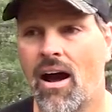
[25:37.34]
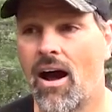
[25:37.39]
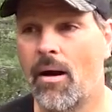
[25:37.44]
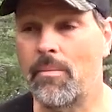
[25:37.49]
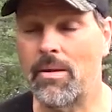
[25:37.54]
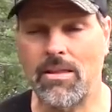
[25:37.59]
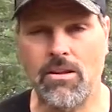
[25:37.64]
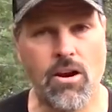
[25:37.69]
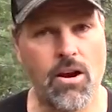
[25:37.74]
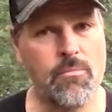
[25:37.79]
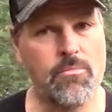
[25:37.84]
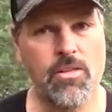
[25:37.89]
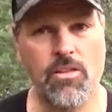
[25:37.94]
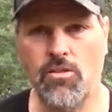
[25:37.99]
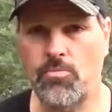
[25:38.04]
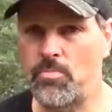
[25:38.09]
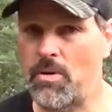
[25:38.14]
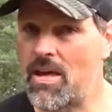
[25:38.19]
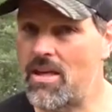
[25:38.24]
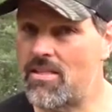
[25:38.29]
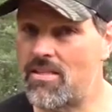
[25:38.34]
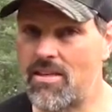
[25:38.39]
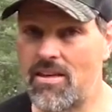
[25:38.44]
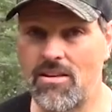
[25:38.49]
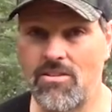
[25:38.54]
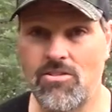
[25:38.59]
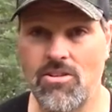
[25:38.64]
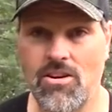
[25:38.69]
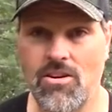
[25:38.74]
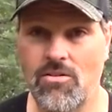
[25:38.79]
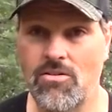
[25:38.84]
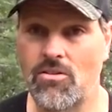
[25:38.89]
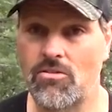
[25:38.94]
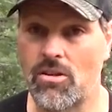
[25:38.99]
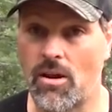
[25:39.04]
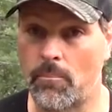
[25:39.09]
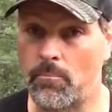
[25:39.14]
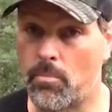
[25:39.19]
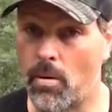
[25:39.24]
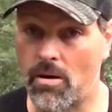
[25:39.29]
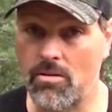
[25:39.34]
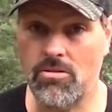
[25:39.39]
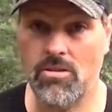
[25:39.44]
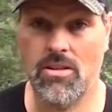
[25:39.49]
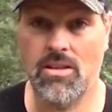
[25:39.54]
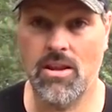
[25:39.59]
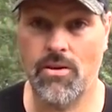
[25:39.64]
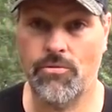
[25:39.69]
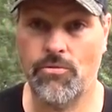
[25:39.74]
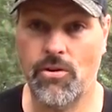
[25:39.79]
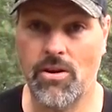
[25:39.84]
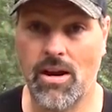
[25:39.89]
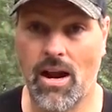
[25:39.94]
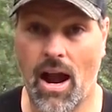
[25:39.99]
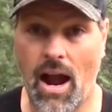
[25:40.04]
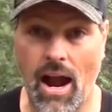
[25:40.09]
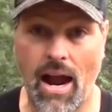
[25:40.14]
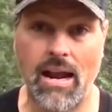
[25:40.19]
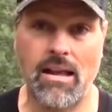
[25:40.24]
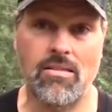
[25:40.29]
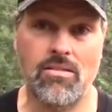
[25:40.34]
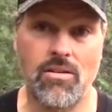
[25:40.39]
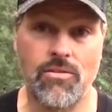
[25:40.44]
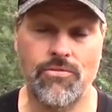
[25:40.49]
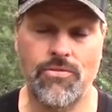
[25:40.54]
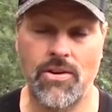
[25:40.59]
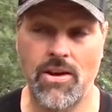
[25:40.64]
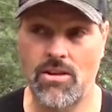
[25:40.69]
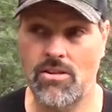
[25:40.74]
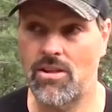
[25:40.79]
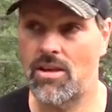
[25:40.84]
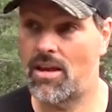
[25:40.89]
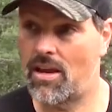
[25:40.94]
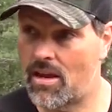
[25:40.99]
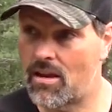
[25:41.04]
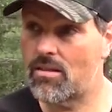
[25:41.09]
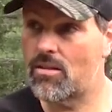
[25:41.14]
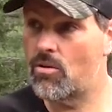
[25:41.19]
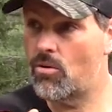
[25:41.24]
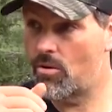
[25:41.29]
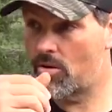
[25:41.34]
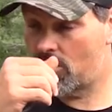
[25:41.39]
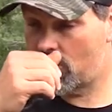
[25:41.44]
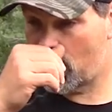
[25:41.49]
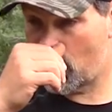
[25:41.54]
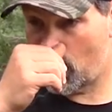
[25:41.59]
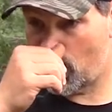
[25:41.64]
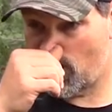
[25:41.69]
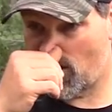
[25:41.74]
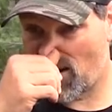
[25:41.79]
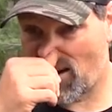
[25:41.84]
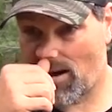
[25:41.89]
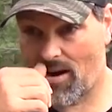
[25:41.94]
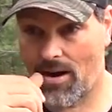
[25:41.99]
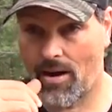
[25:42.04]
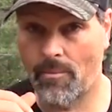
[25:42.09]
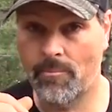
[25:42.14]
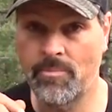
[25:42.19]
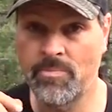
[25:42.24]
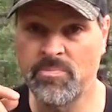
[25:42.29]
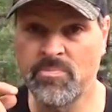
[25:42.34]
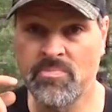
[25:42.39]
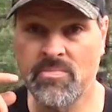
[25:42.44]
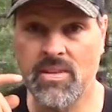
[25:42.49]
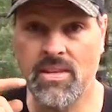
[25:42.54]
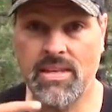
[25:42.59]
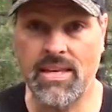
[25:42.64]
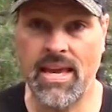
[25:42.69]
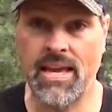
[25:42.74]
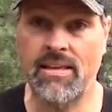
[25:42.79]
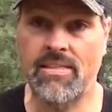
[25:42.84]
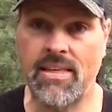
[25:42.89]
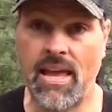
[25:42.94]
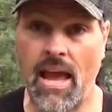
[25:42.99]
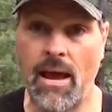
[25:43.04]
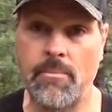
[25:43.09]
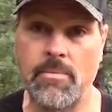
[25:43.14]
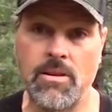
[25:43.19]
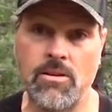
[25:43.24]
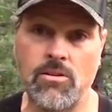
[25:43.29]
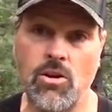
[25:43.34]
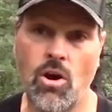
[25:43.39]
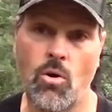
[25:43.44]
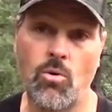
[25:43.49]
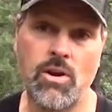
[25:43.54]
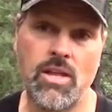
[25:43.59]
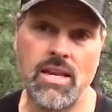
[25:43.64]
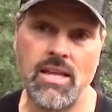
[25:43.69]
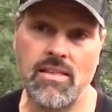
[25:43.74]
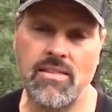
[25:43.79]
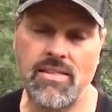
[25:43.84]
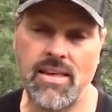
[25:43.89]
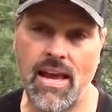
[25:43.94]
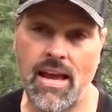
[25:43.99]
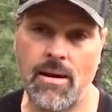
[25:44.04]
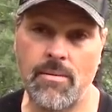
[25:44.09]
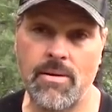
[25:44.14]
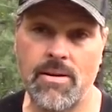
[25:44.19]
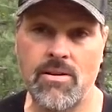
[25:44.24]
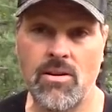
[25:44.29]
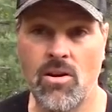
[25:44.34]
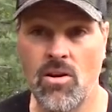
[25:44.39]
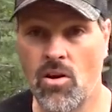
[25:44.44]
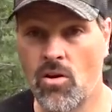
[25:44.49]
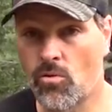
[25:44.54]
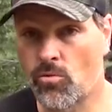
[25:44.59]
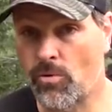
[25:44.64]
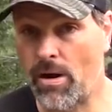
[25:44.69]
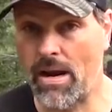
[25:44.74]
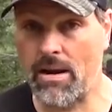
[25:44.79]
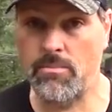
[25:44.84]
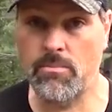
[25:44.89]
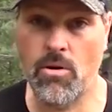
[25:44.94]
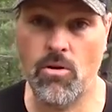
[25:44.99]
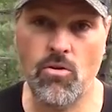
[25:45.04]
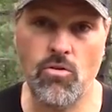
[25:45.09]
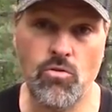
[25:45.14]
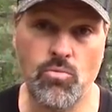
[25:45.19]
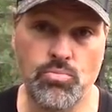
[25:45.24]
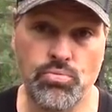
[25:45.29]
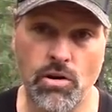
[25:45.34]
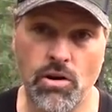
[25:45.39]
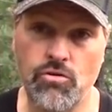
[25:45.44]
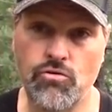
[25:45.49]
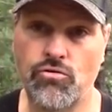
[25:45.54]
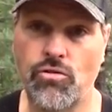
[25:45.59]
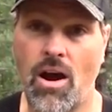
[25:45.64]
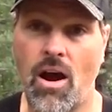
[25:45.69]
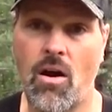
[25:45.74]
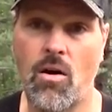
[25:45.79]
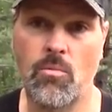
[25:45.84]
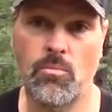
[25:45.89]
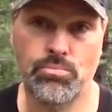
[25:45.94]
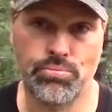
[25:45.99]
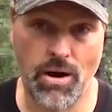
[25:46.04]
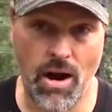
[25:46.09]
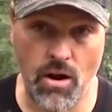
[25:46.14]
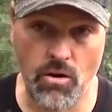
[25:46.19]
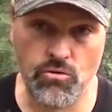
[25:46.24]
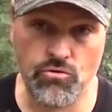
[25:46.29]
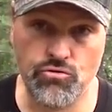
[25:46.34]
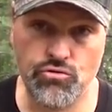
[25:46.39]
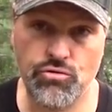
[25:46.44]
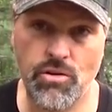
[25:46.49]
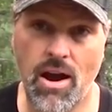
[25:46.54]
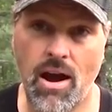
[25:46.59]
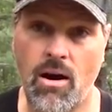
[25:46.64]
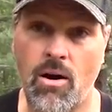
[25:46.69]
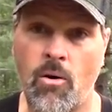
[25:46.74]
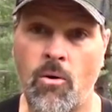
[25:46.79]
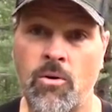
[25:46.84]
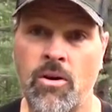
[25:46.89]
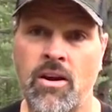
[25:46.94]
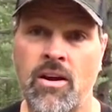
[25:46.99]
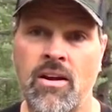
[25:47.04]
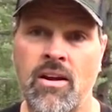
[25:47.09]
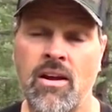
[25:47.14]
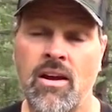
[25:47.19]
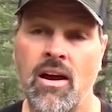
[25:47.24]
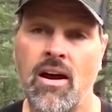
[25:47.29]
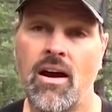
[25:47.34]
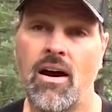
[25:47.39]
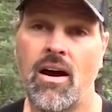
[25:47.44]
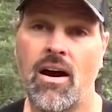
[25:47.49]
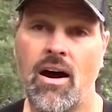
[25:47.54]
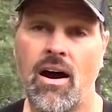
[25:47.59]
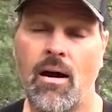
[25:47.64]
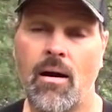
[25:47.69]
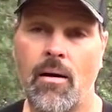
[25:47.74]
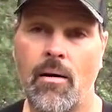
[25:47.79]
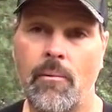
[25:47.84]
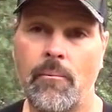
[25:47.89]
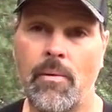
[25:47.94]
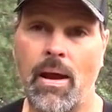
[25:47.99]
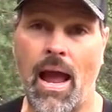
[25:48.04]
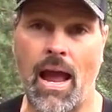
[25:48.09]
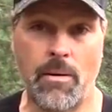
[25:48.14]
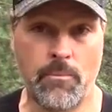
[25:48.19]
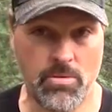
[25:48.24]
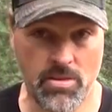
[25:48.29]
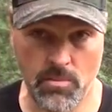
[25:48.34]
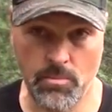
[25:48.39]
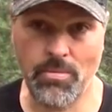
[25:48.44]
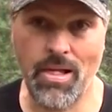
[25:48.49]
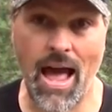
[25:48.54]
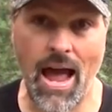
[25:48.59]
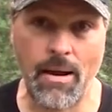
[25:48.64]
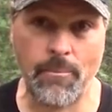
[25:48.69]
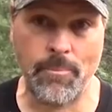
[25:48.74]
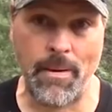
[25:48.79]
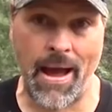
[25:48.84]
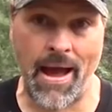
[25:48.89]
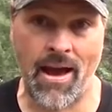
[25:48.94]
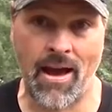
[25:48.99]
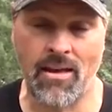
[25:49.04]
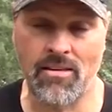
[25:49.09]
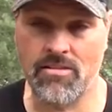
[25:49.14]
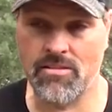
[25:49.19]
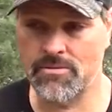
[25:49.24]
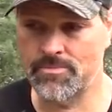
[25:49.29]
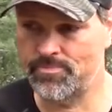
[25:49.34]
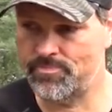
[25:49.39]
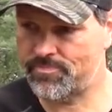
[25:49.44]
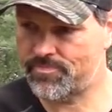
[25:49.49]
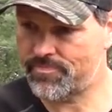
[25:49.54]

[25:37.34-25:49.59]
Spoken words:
In terms of species, you know, there's a bunch of different kinds of fish in Lewiston. King salmon, Kokanee salmon, rainbows, brook trout, brown trout, and some black bass.